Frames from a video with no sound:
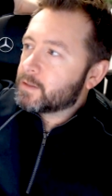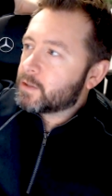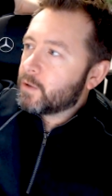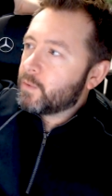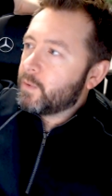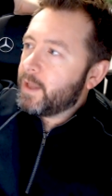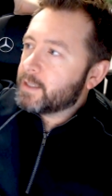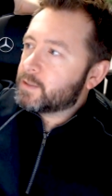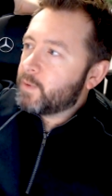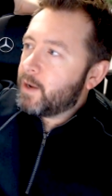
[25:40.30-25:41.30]
So
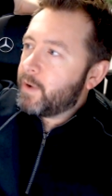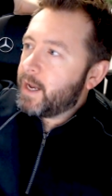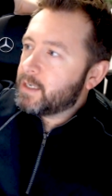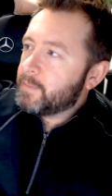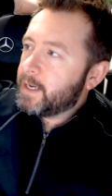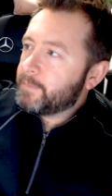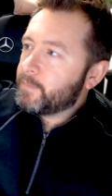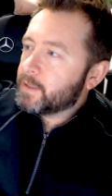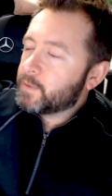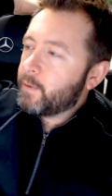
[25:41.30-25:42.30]
that's where we're heading,
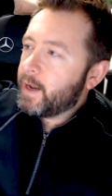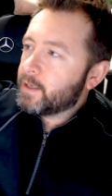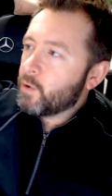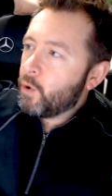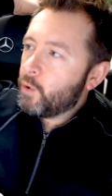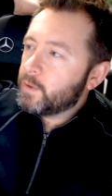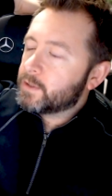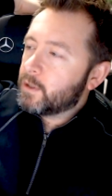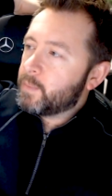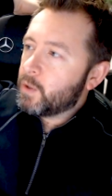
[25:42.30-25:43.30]
mate. That's where we're heading.
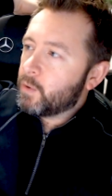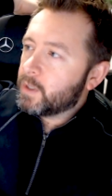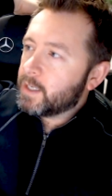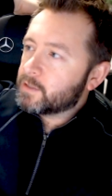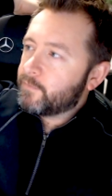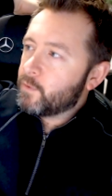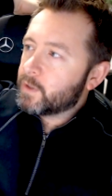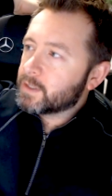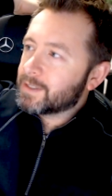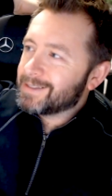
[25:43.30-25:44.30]
Always going to be Autodesk
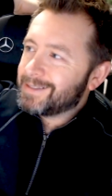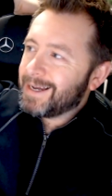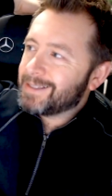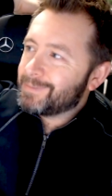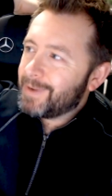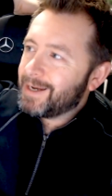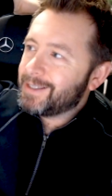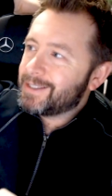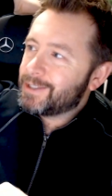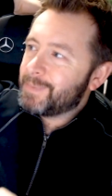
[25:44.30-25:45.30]
focused, because that's
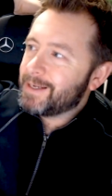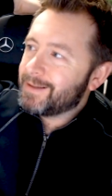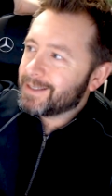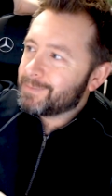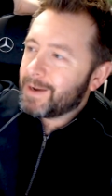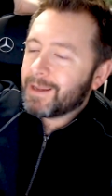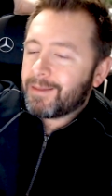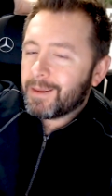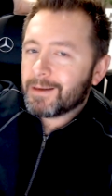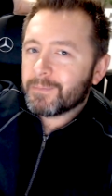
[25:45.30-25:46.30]
my spiel. That's my
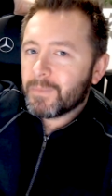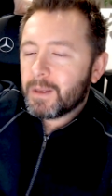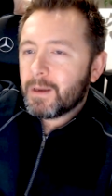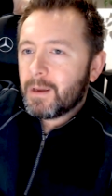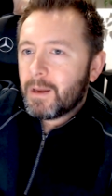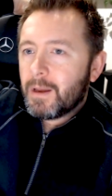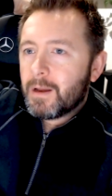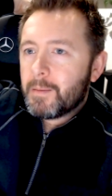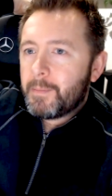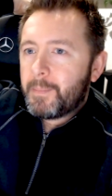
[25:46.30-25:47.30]
thing.
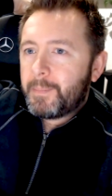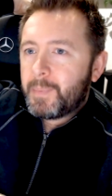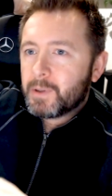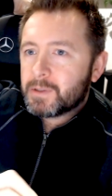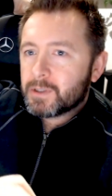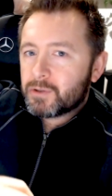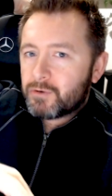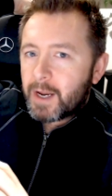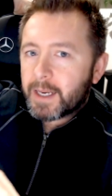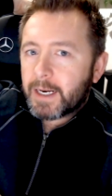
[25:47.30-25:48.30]
But just
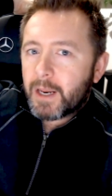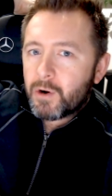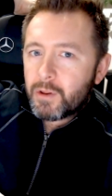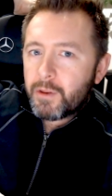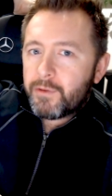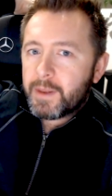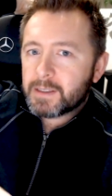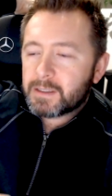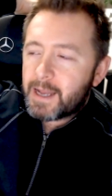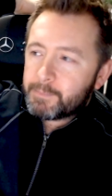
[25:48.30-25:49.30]
dragging in other
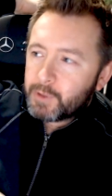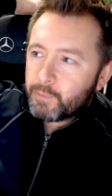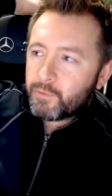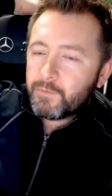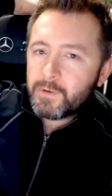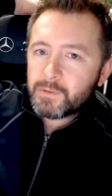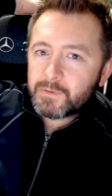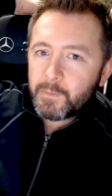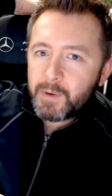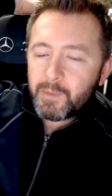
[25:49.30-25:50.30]
things. Laptop
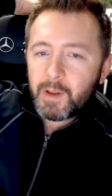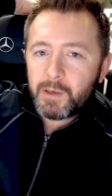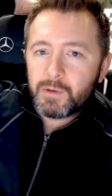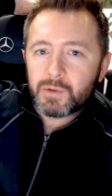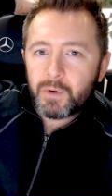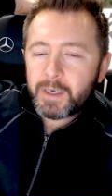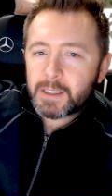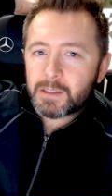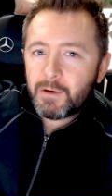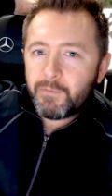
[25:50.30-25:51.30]
reviews for people that use
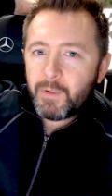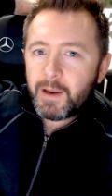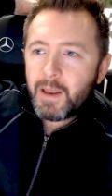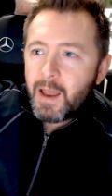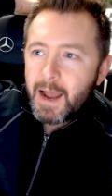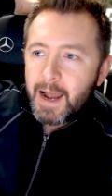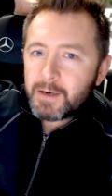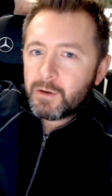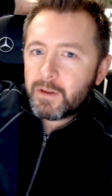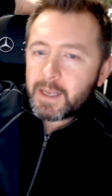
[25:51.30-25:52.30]
Autodesk software
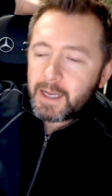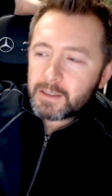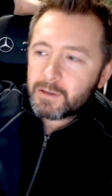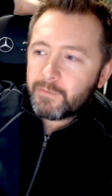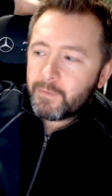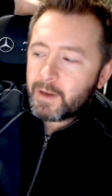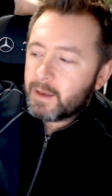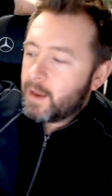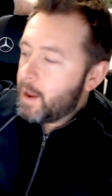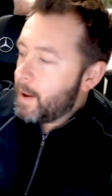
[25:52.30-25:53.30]
and other CAD software.